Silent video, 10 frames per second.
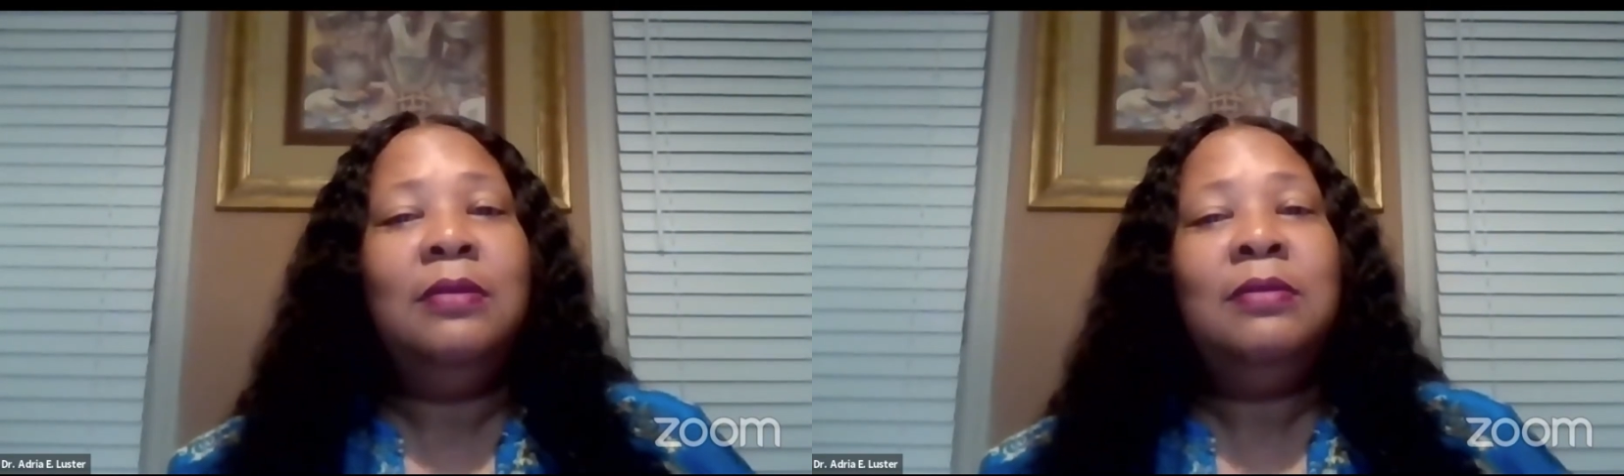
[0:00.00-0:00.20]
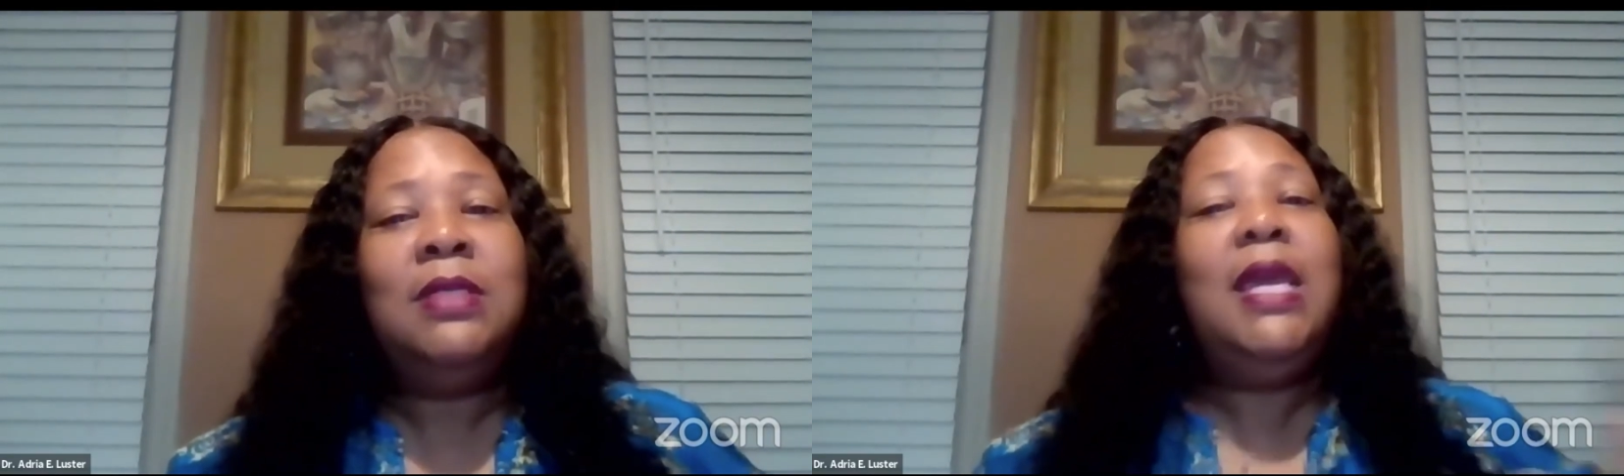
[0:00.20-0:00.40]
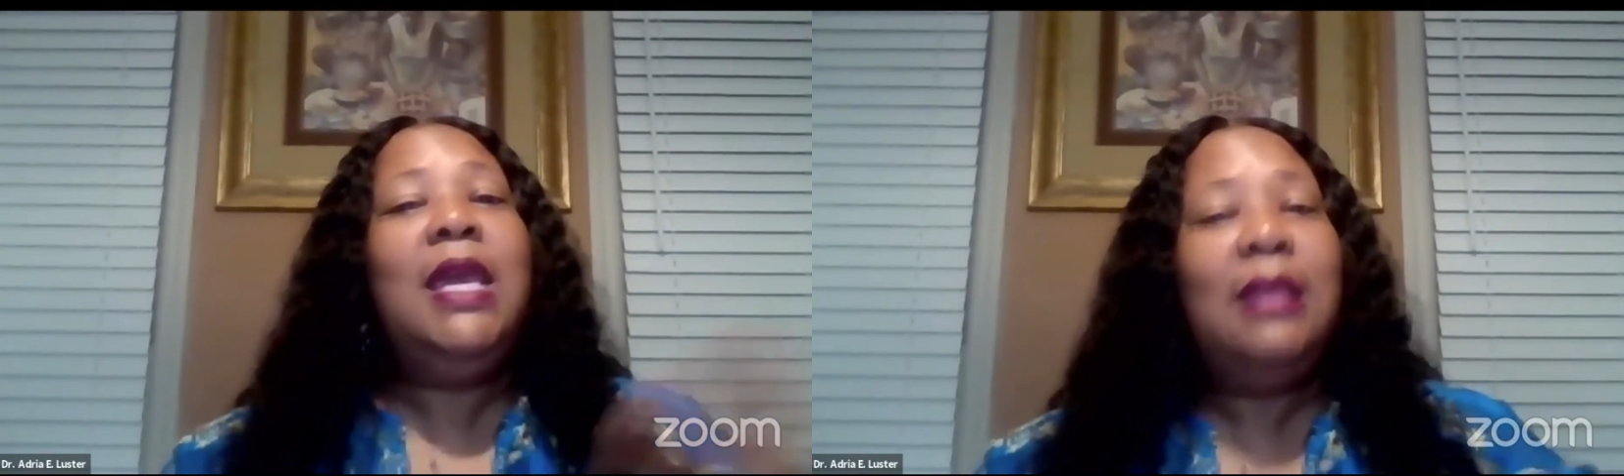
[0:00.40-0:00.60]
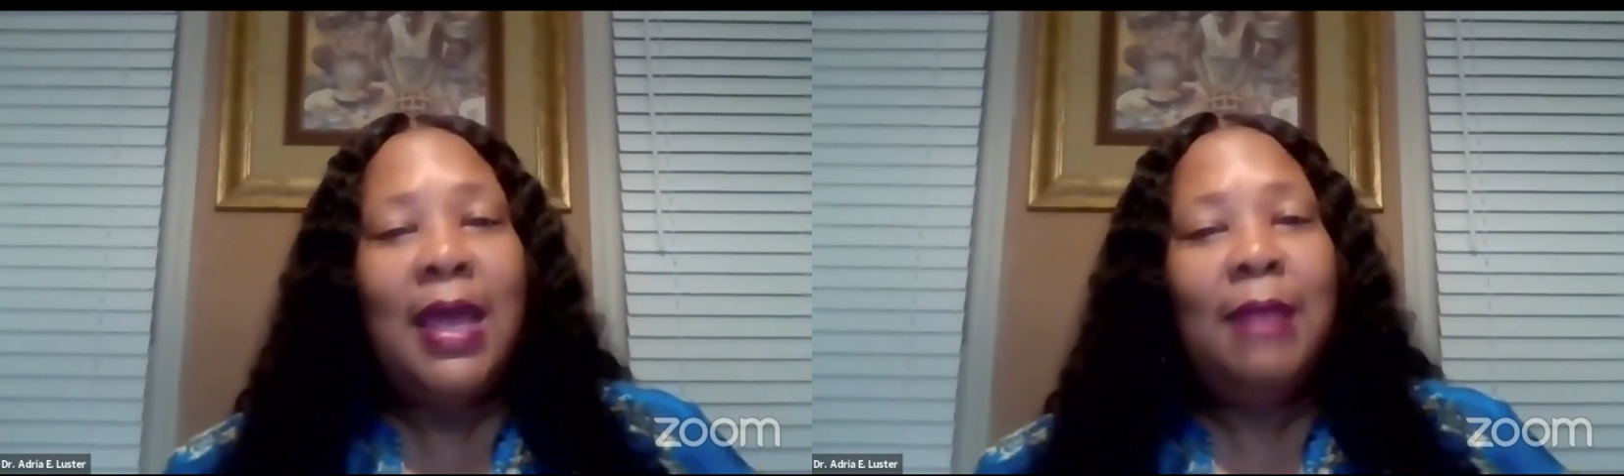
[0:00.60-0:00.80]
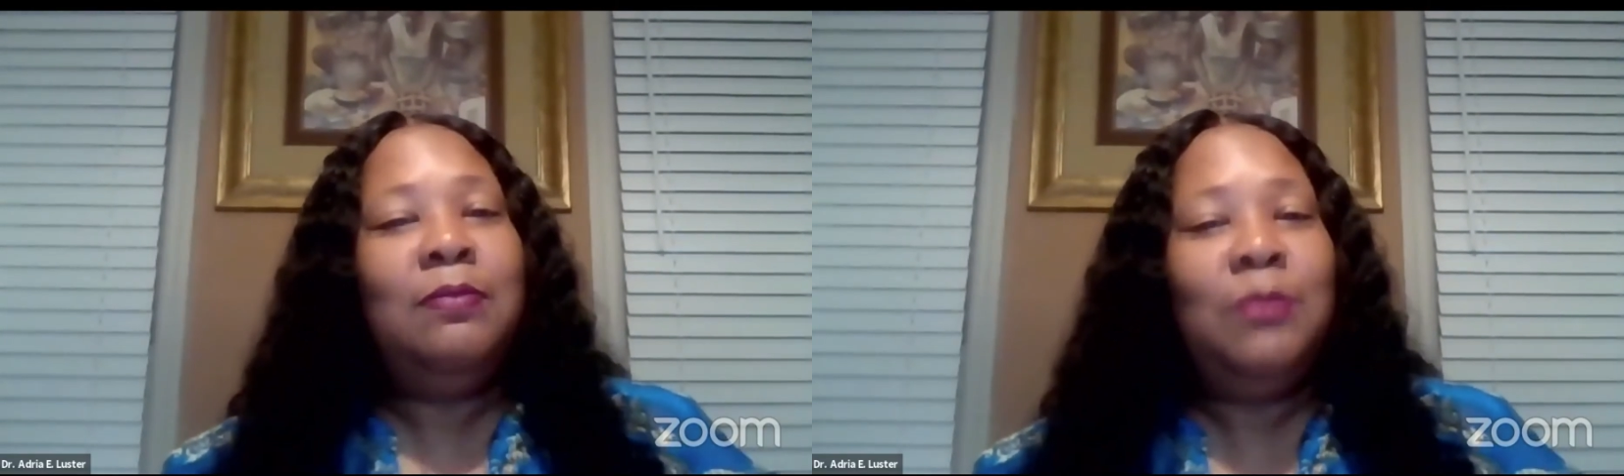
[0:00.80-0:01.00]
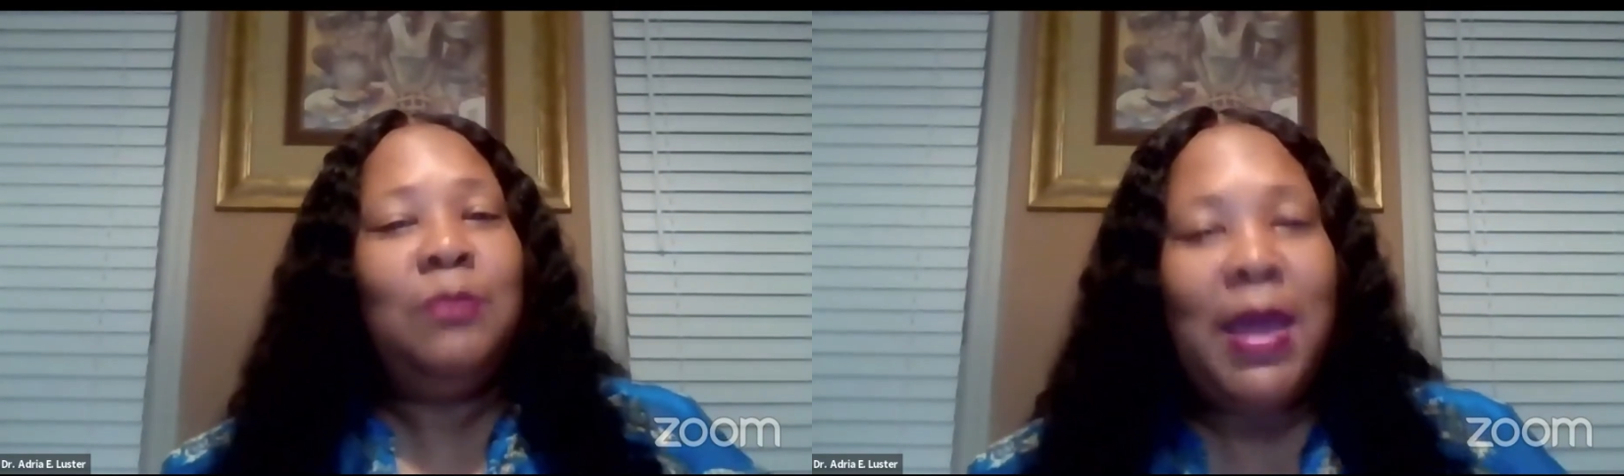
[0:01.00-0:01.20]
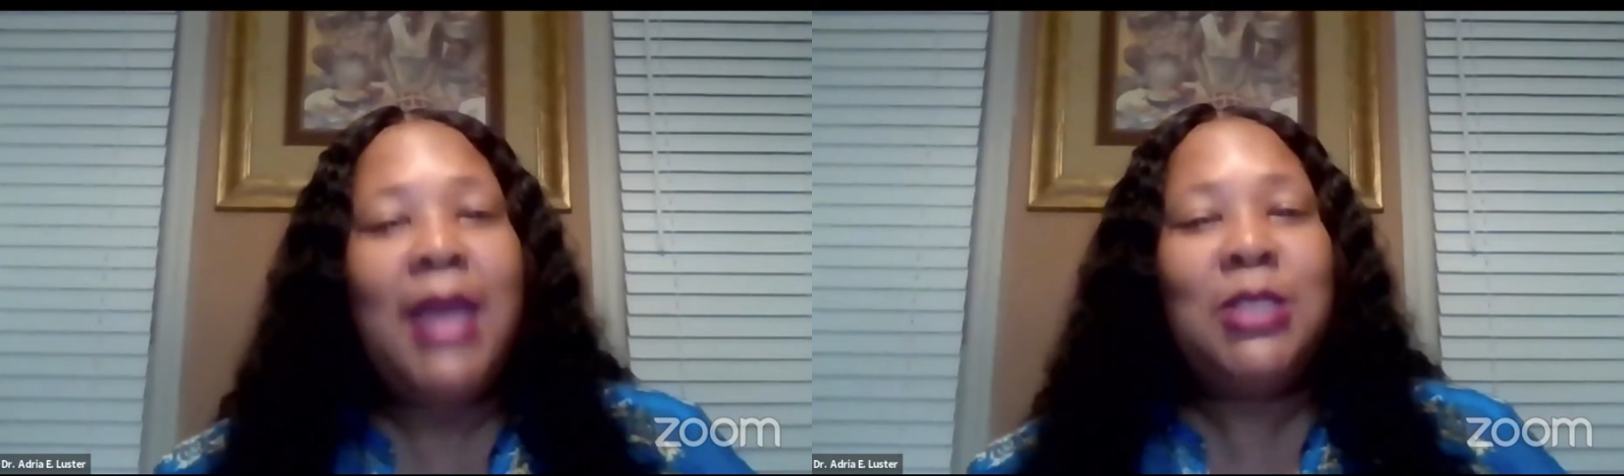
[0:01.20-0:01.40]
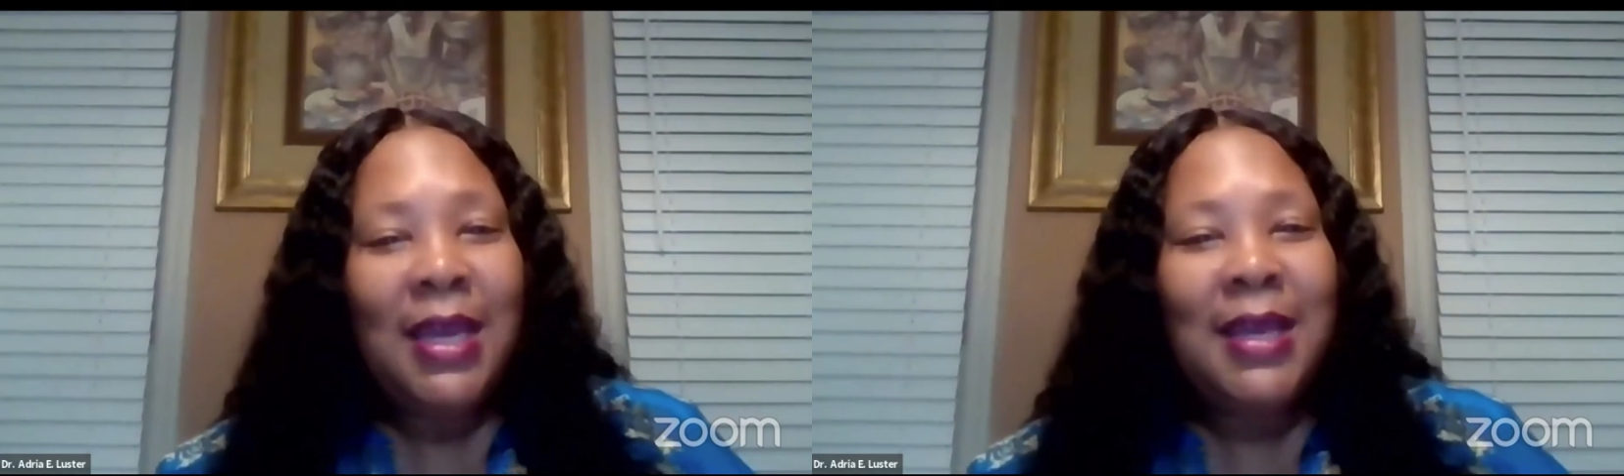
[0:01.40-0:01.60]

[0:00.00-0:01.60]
to eat that baked chicken